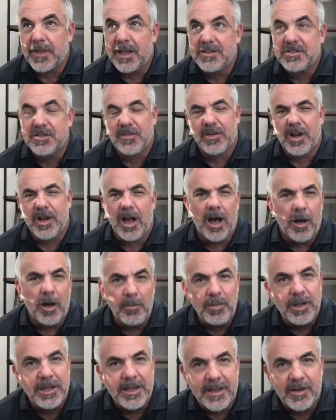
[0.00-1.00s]
very
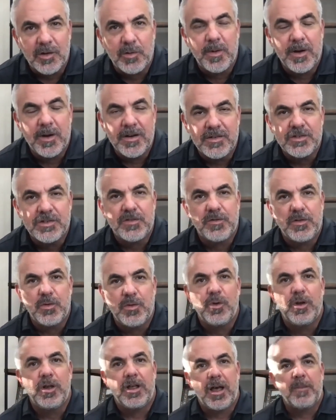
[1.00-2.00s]
humbling experience, if you
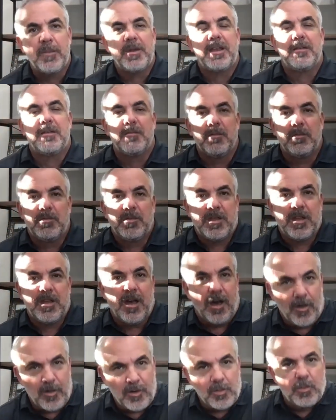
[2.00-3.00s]
will. I mean, the
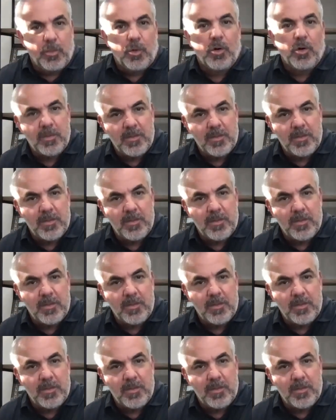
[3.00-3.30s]
other 5